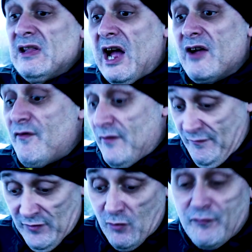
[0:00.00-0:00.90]
like a
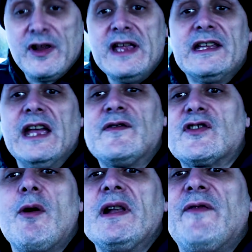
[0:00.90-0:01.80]
few free
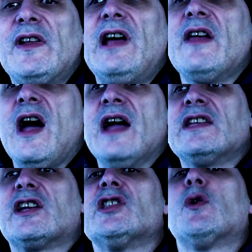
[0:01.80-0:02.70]
gifts or anything like that
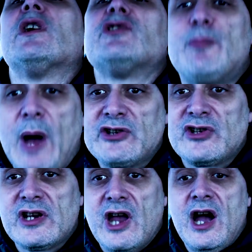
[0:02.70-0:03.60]
you can do it as your
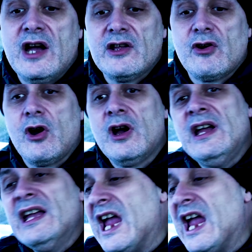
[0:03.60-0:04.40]
passion can't you or